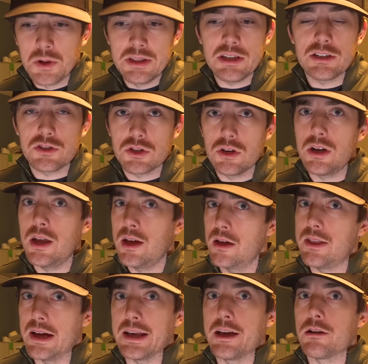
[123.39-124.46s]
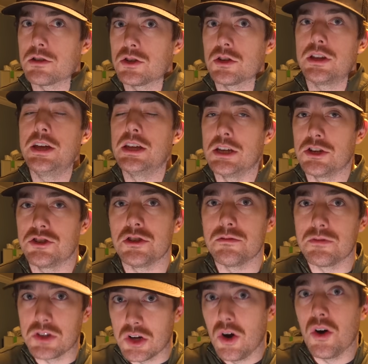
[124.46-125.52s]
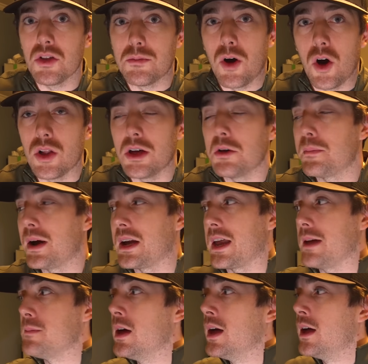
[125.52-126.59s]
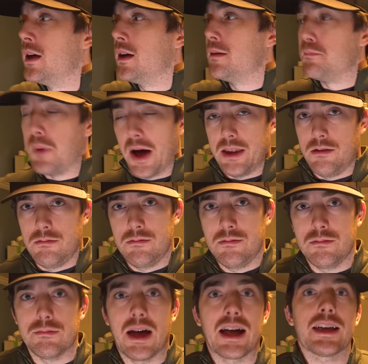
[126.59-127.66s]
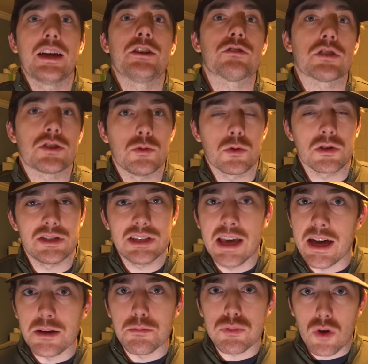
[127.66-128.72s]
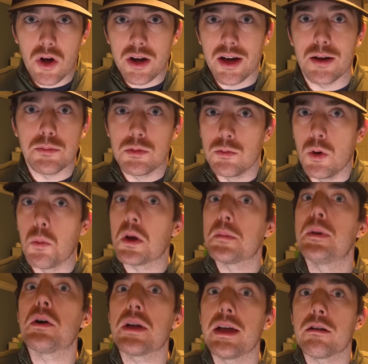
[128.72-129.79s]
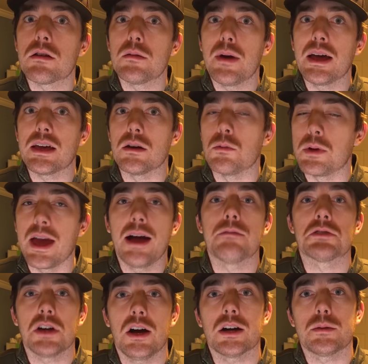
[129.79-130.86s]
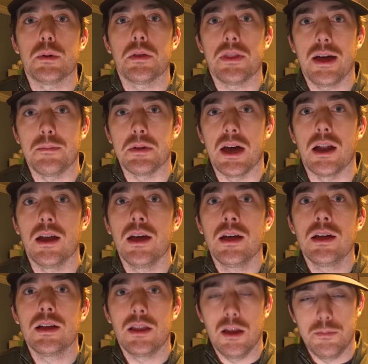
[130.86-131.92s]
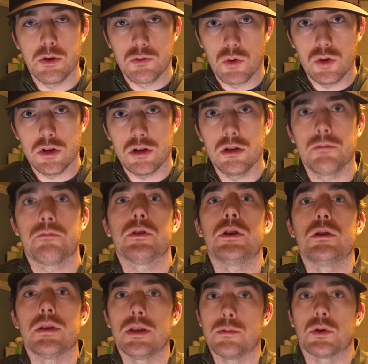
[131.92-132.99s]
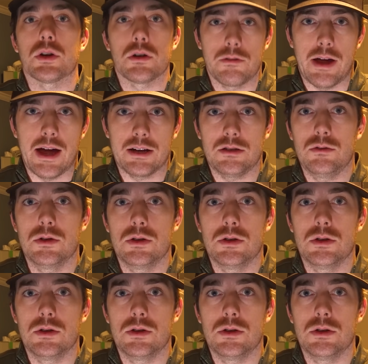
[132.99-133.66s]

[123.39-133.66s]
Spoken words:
So I think it's good that Garrett took the initiative to call them all out by name. But Matt Kendrick towards the end brought up, well, what about Garrett and Micah? We haven't talked about them yet. Let me roll the clip for you and then we're going to react to